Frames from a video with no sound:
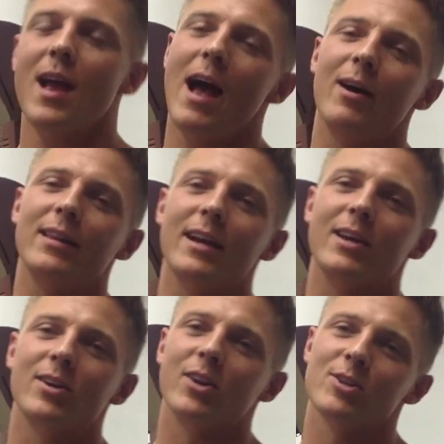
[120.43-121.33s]
how I'd like
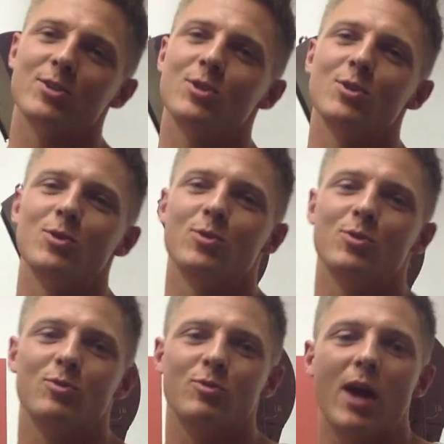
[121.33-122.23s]
her to
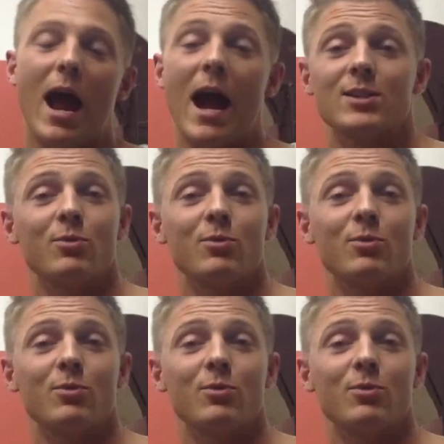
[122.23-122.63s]
act